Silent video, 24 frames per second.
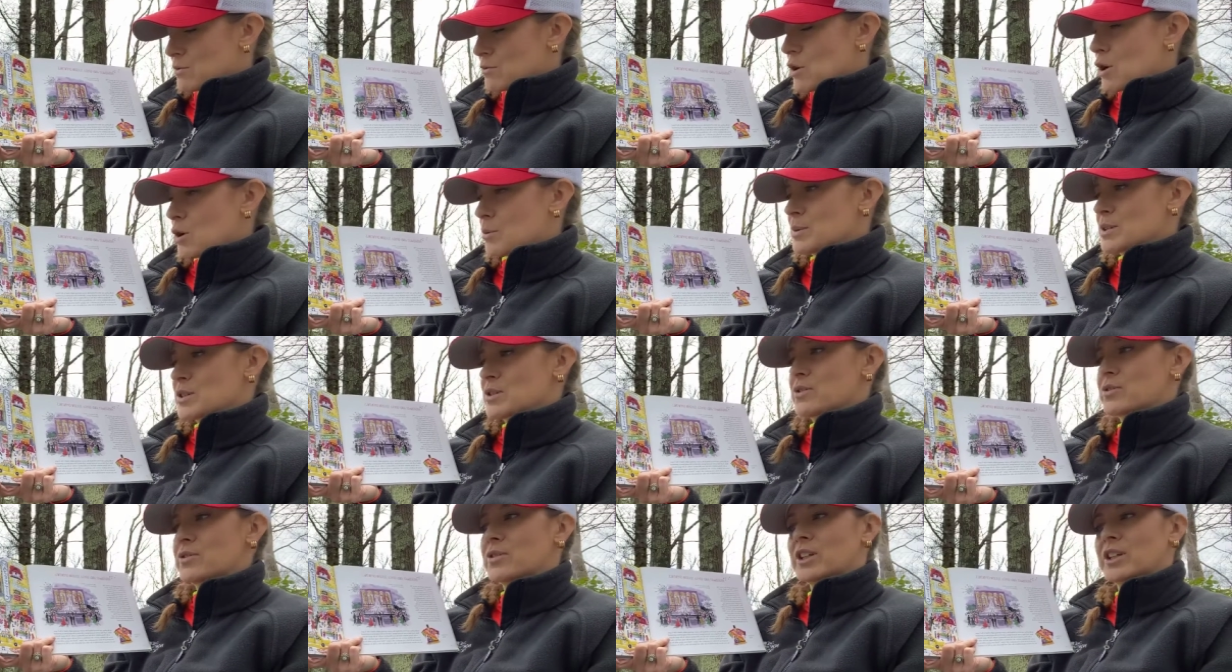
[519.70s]
robe
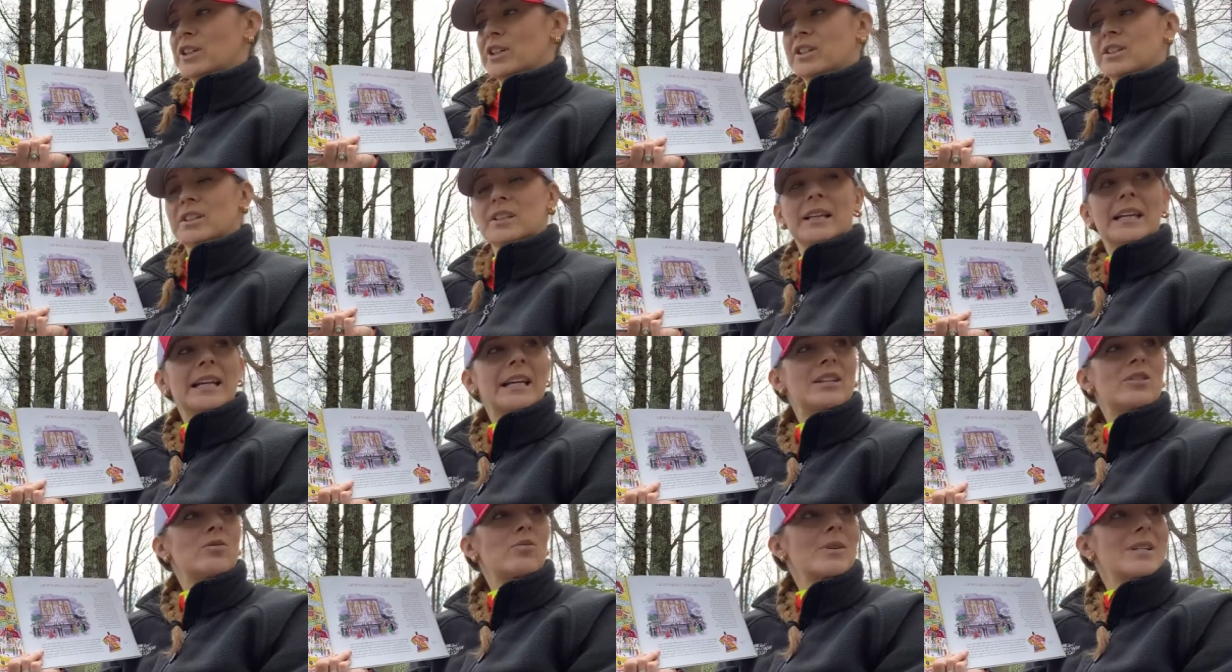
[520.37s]
is full,
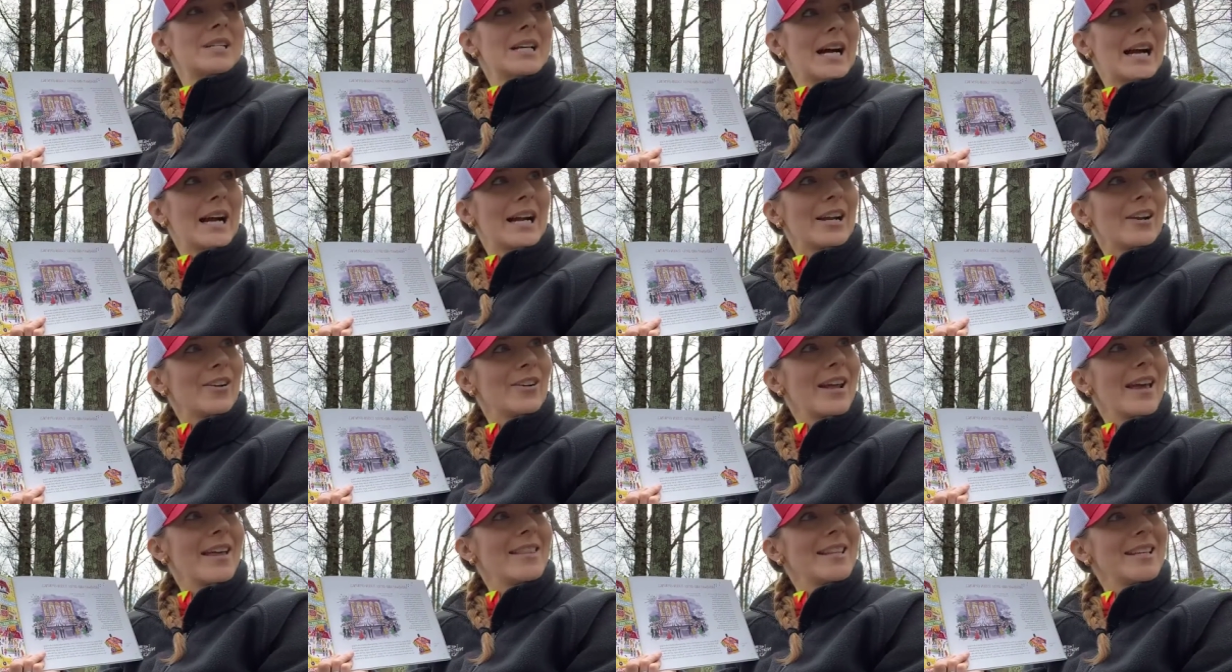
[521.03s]
it's
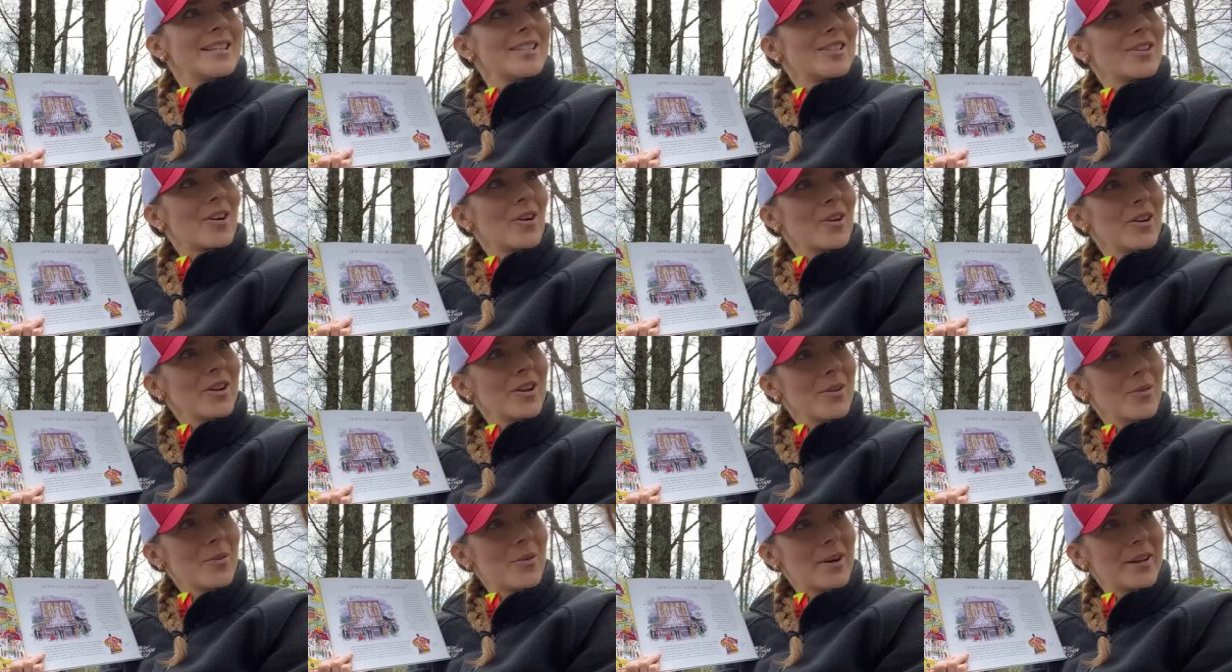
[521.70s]
retired and they start a
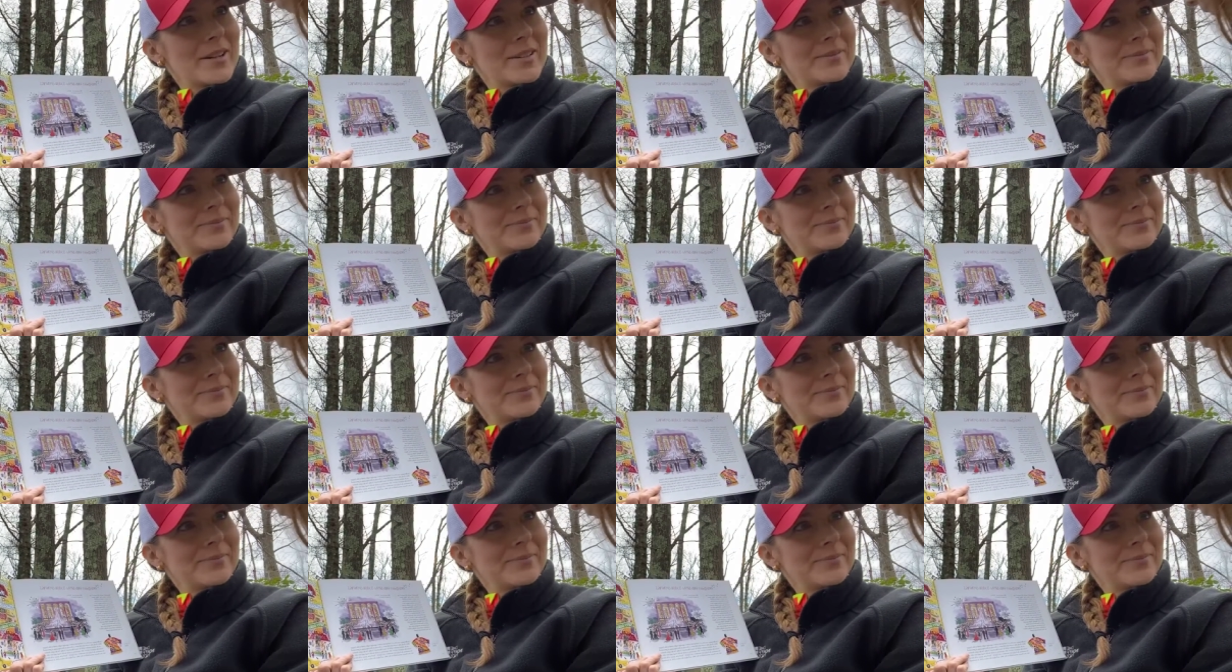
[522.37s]
new one.